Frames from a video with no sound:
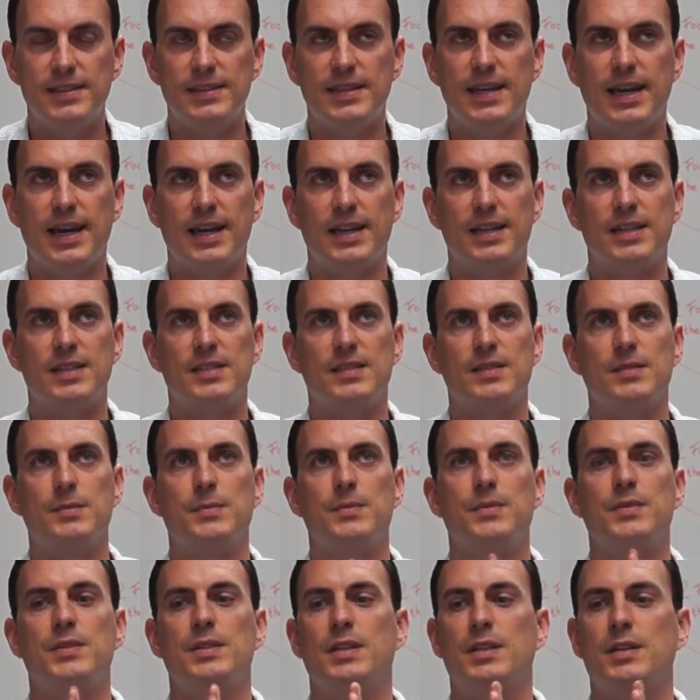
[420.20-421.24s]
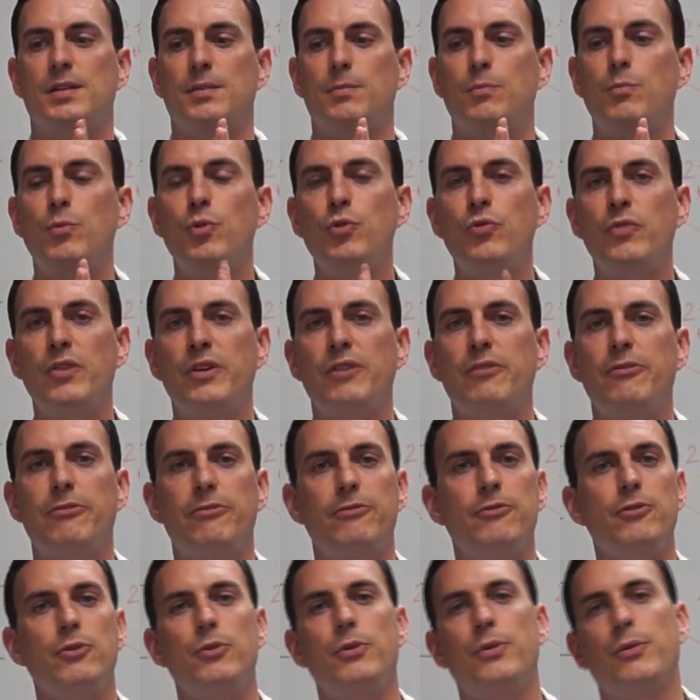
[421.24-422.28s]
these antagonisms, moving
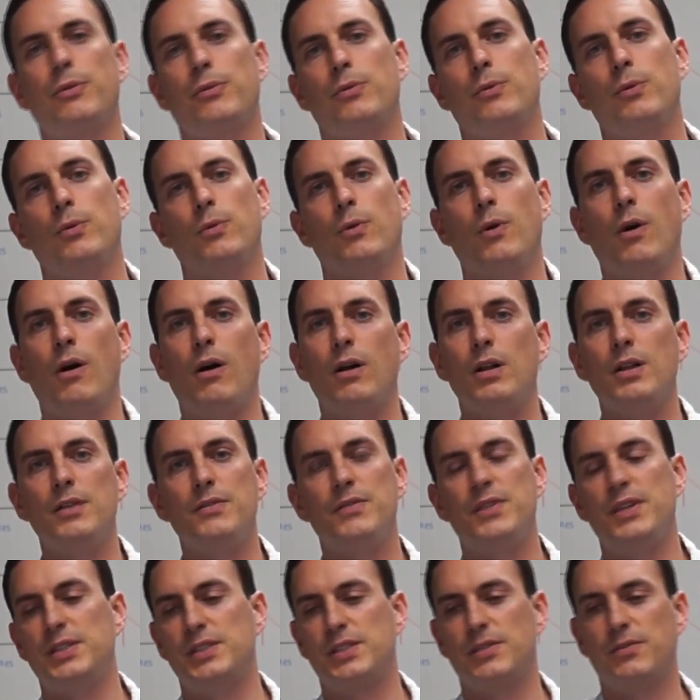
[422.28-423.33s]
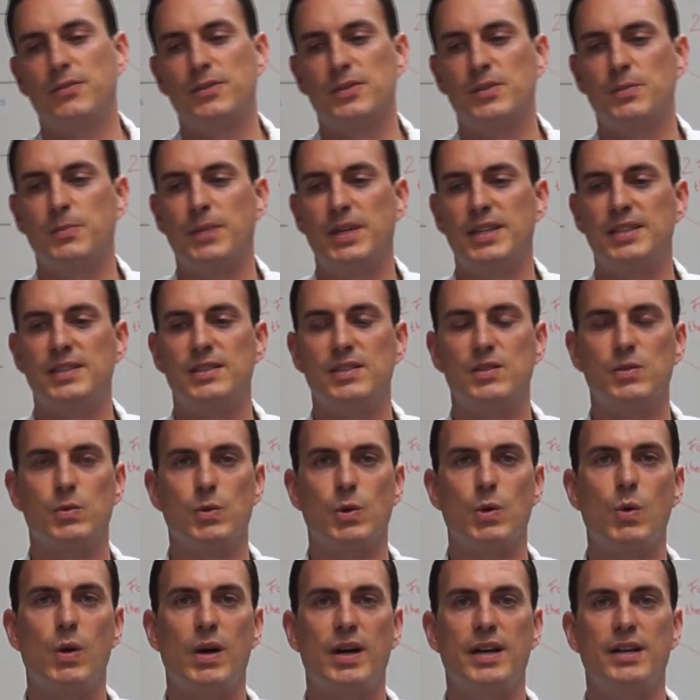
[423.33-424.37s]
food through all of these different spaces
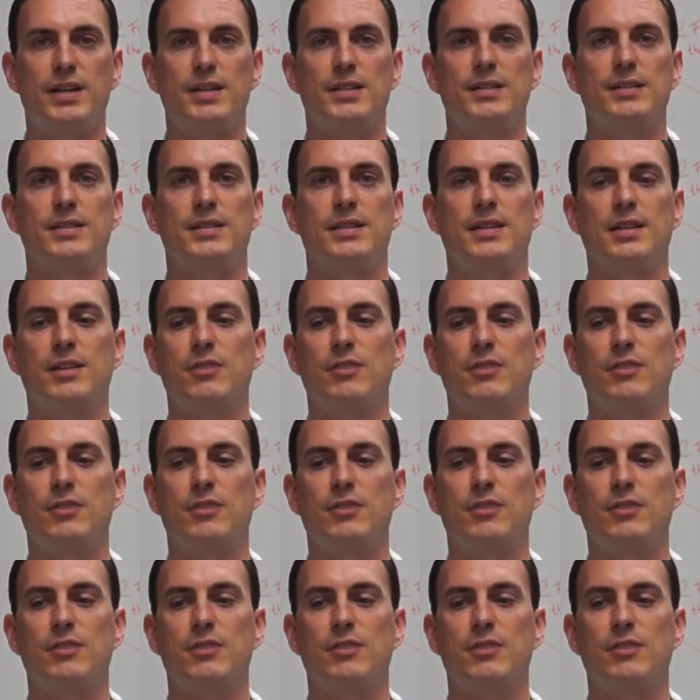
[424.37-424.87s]
requires